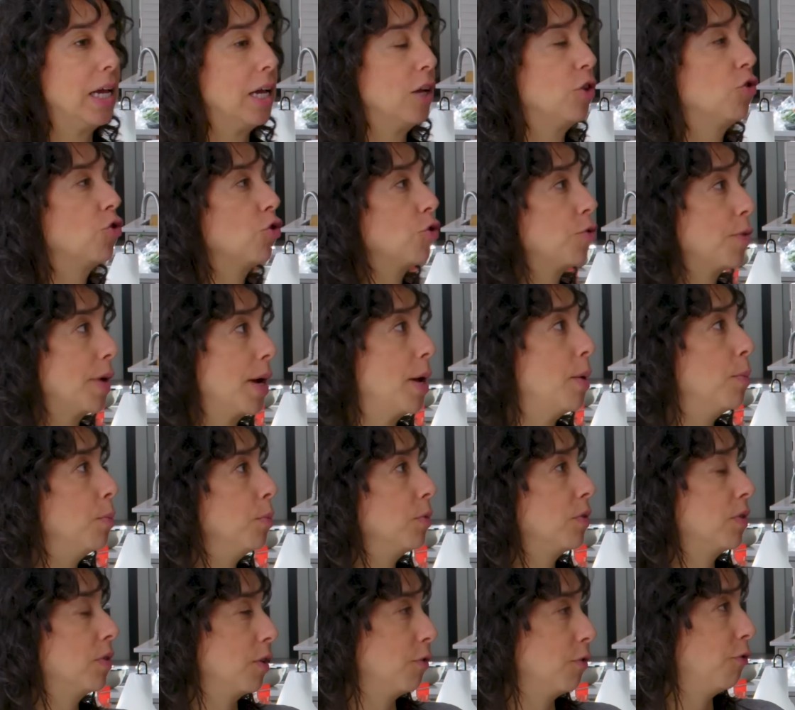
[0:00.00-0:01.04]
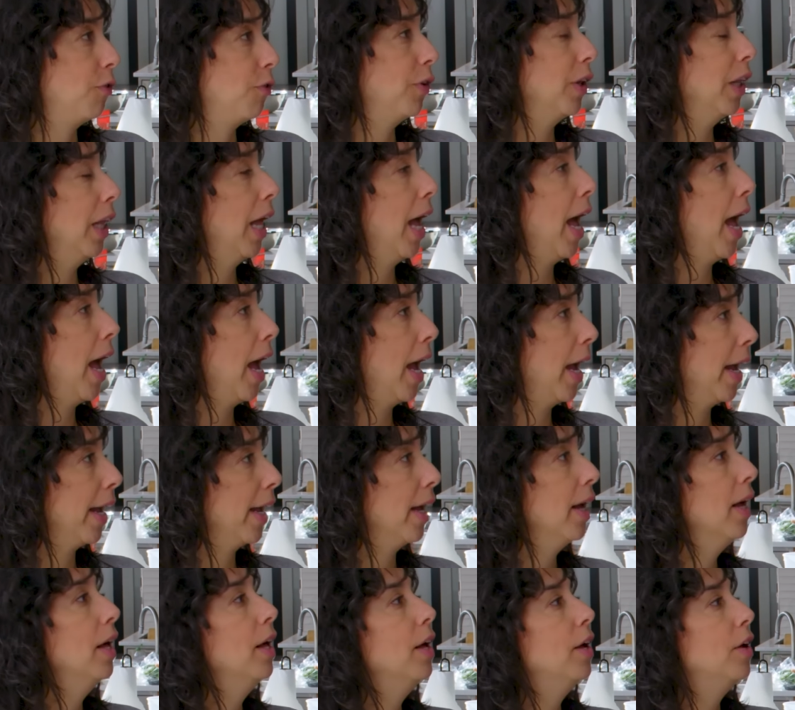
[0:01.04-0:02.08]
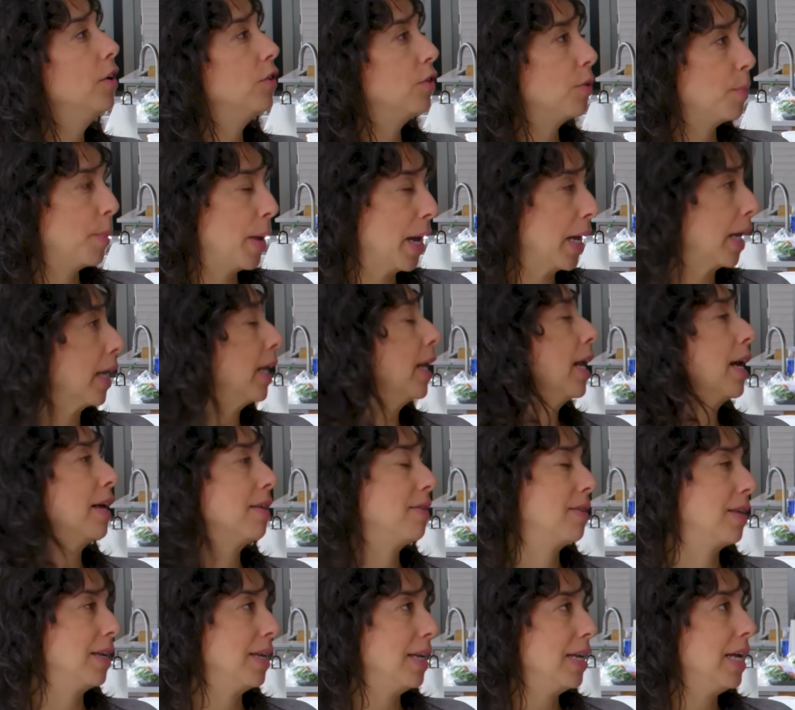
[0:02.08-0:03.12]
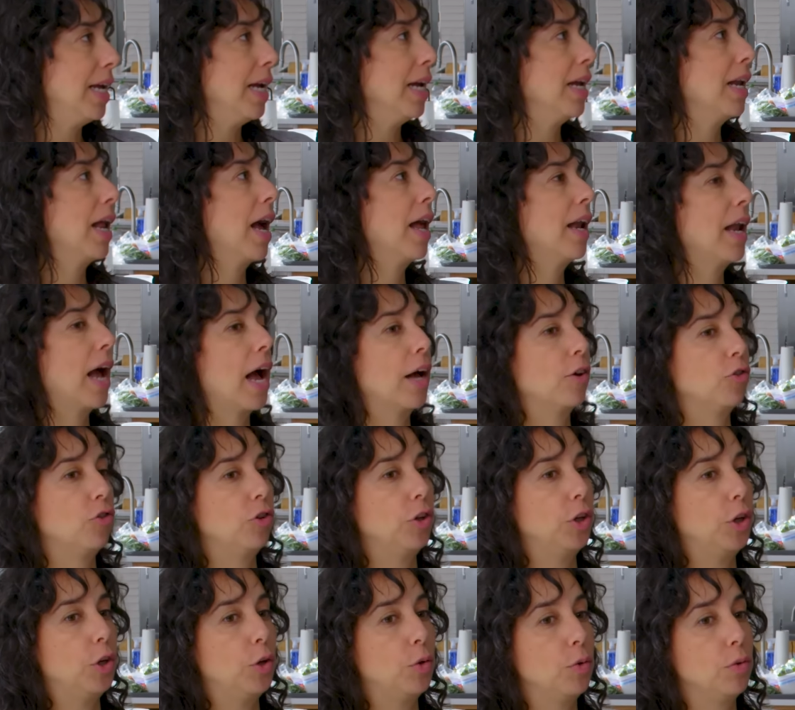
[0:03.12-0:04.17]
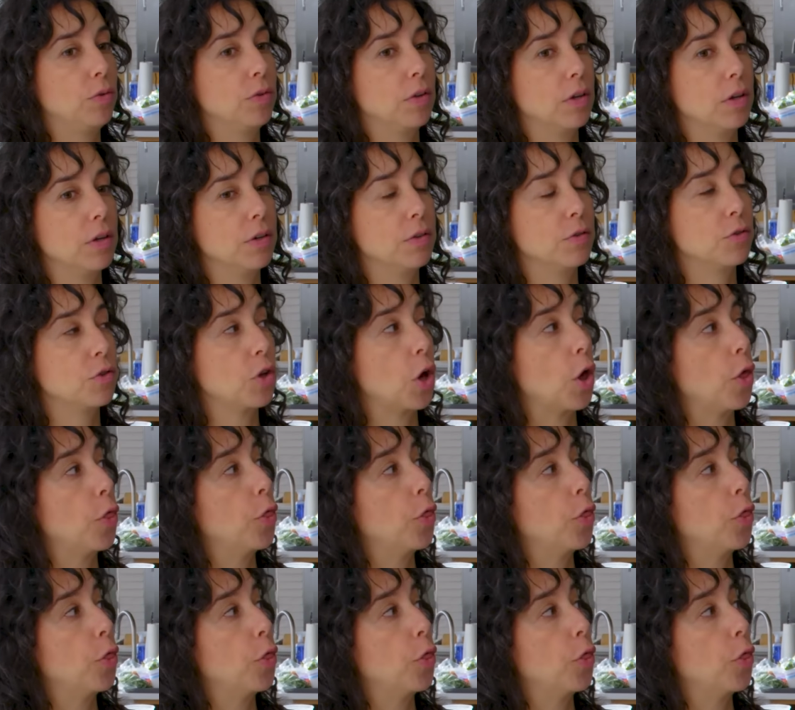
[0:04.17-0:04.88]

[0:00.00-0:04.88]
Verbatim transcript: He trims the filet yep. to make it nice and neat and actually uses